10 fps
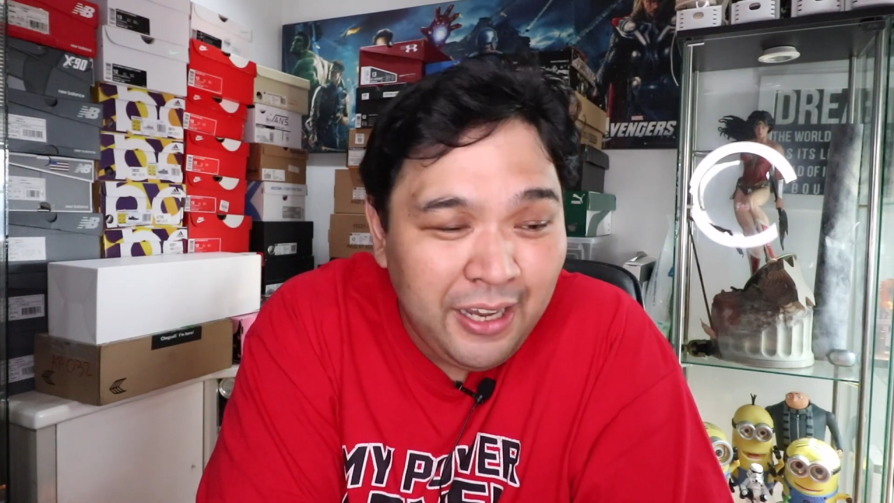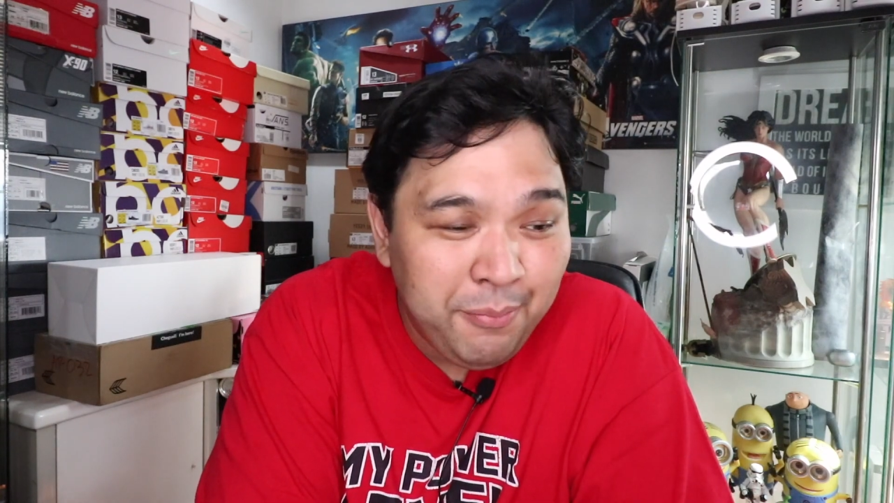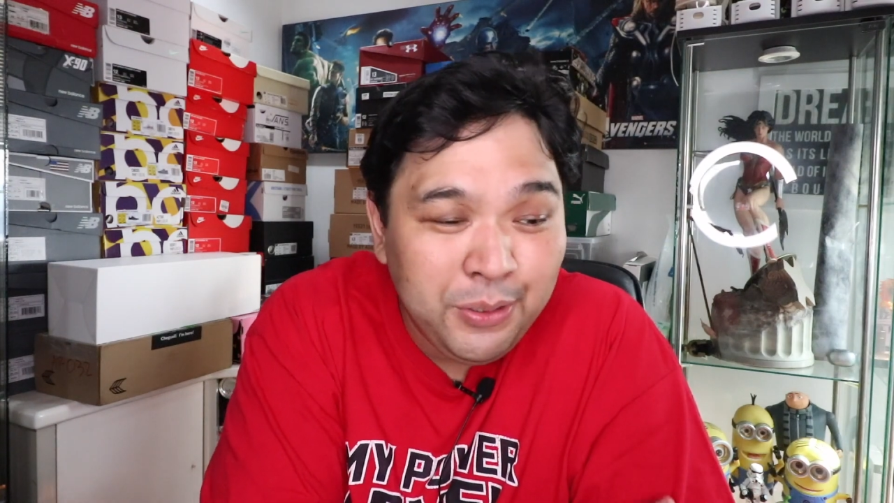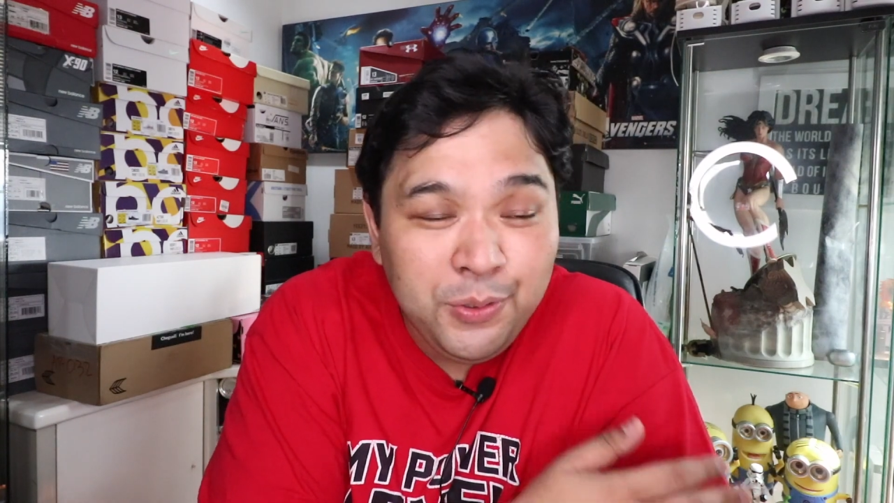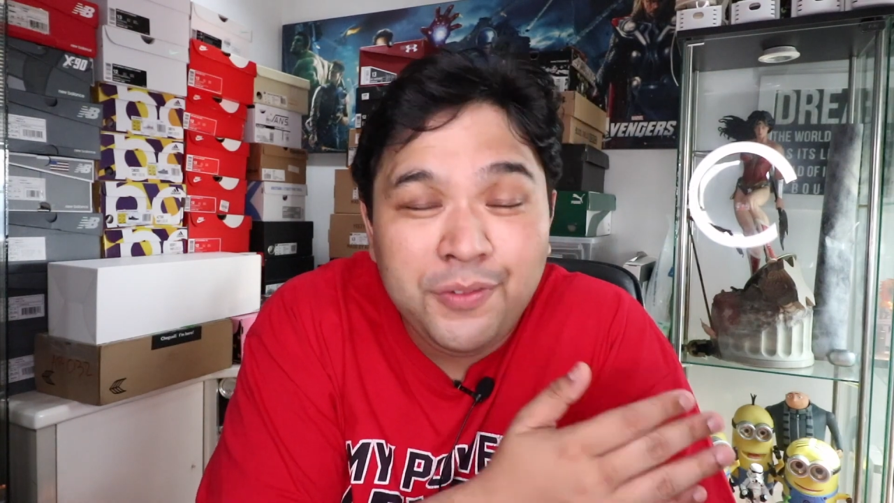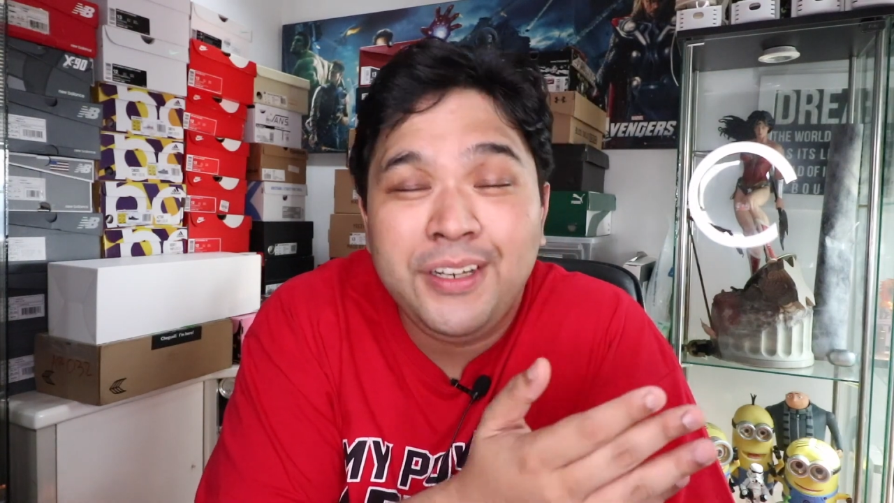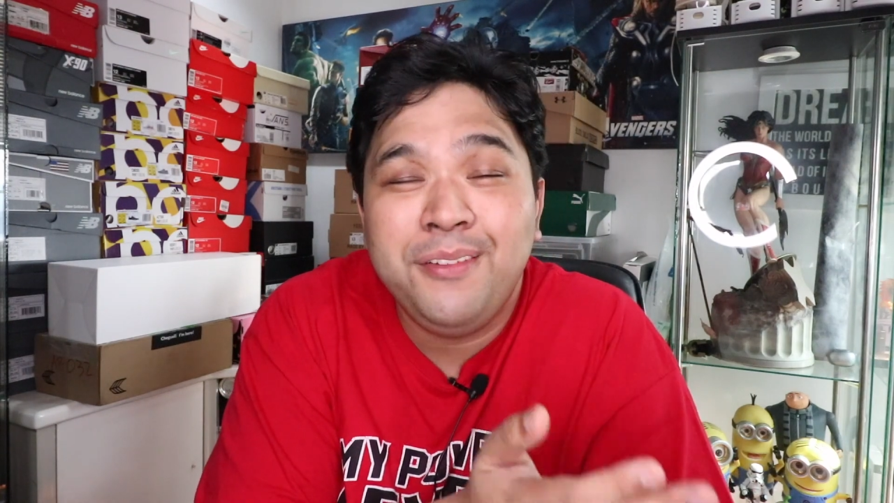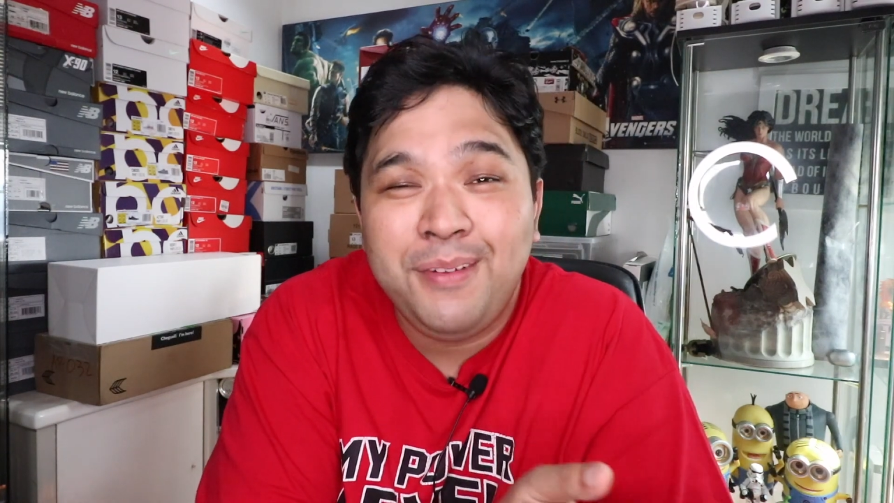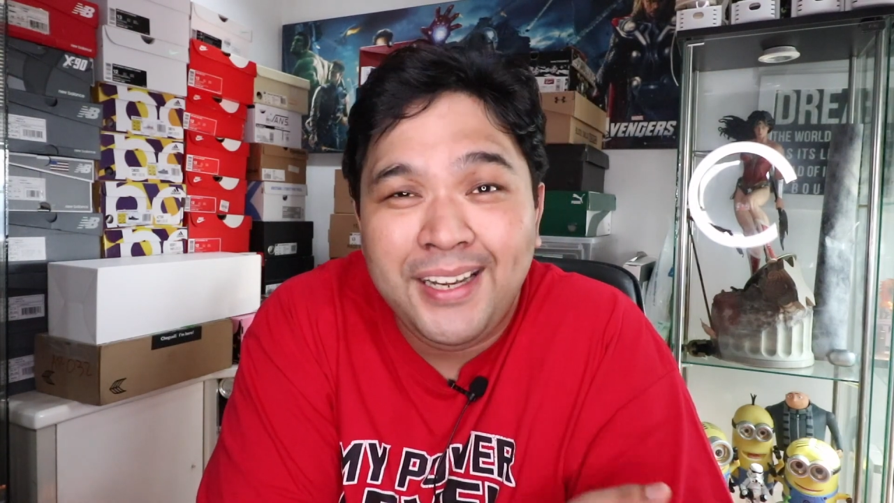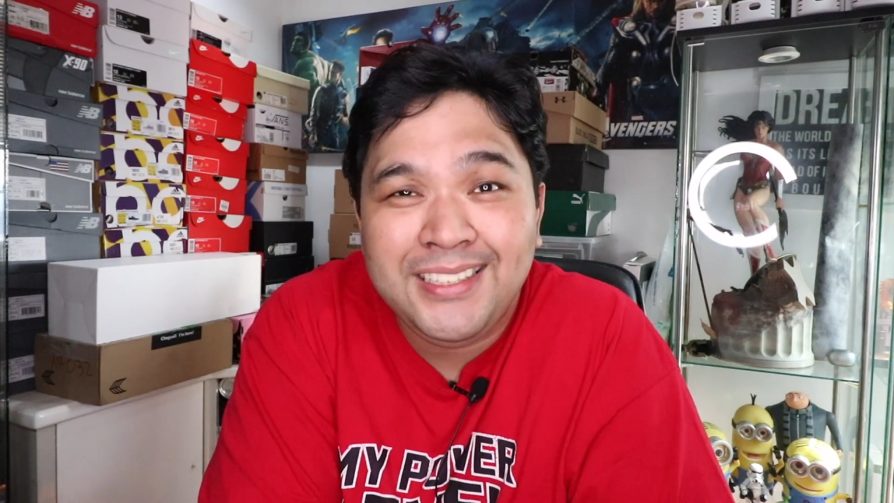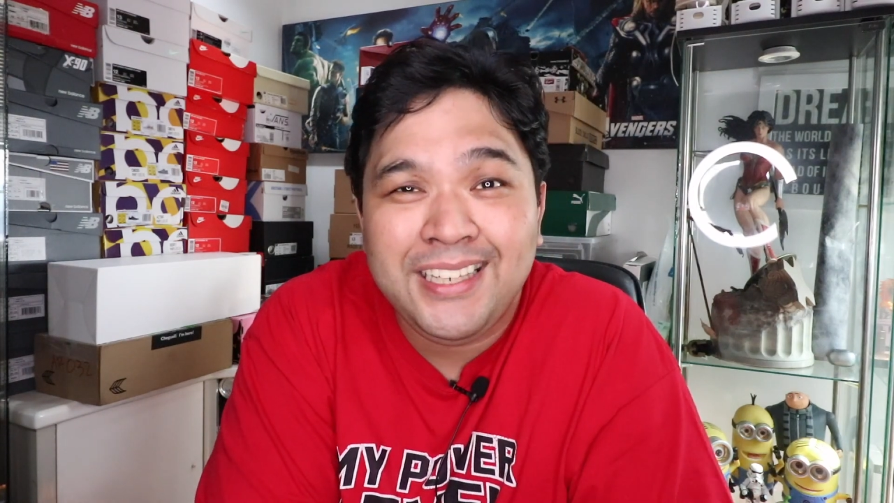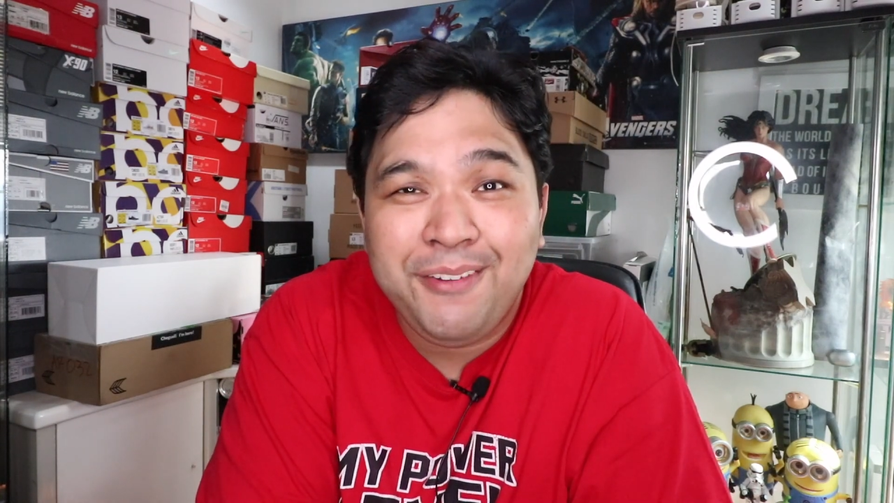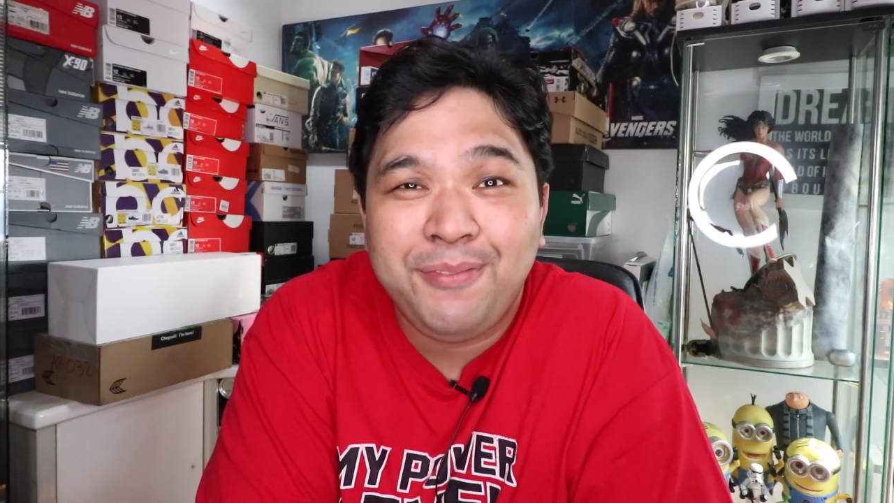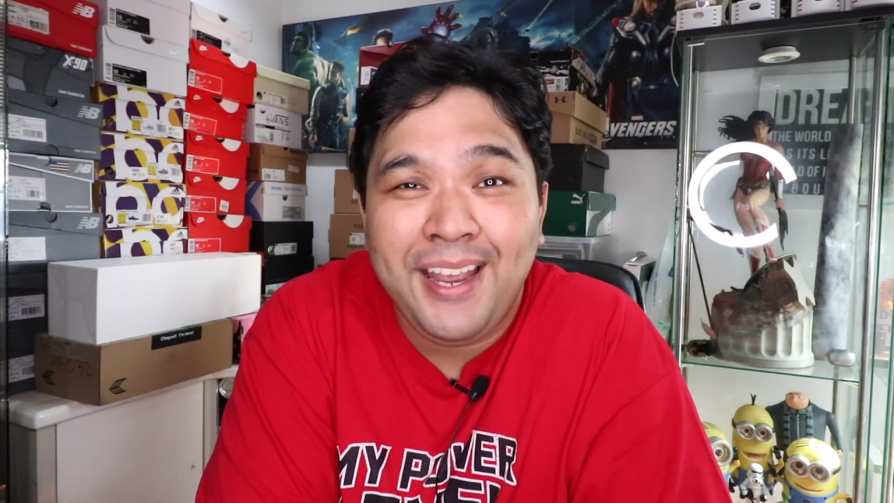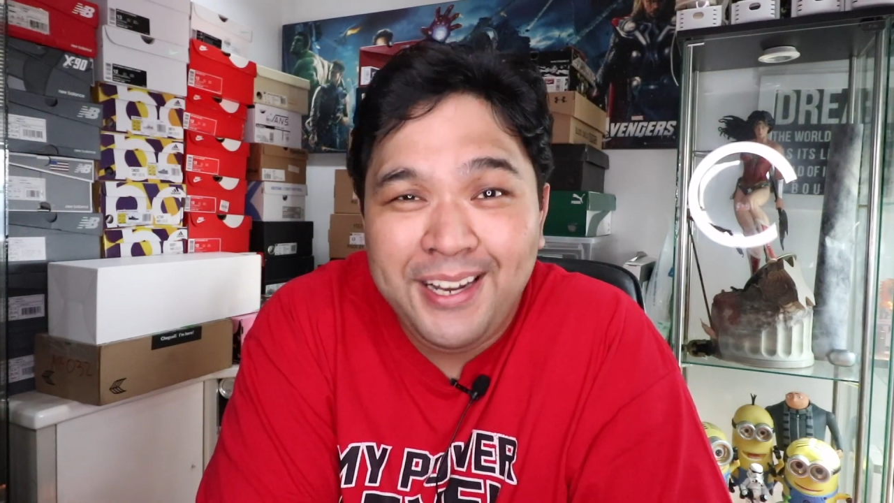Uh, but over the months, I've